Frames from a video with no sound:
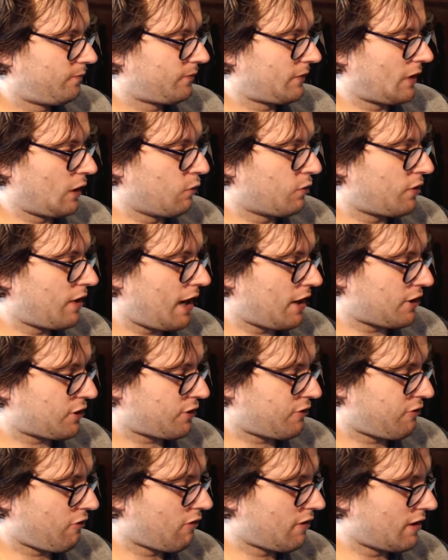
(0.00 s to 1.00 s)
I wonder how
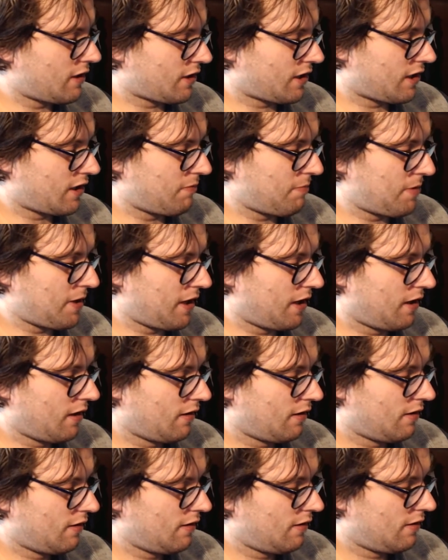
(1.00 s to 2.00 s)
strong it's going to be.
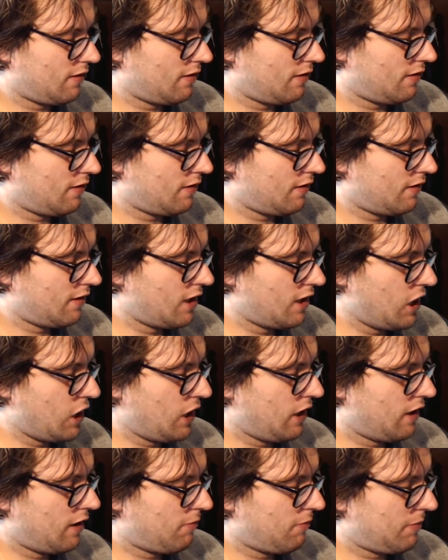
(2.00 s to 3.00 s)

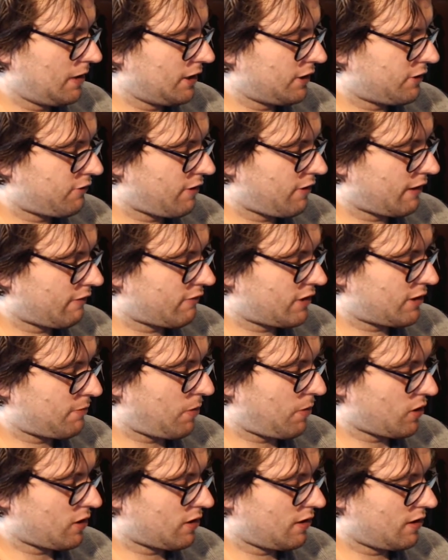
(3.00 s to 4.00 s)
Please drink
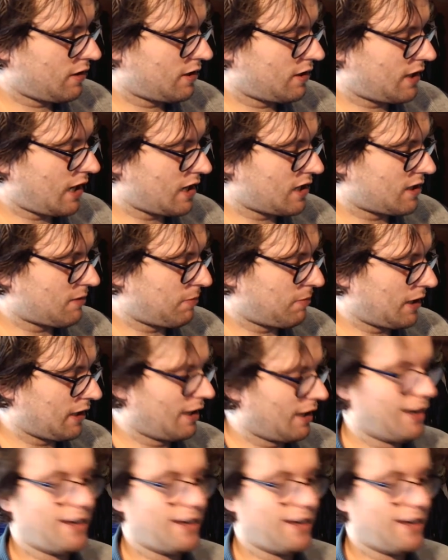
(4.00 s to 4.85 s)
responsibly.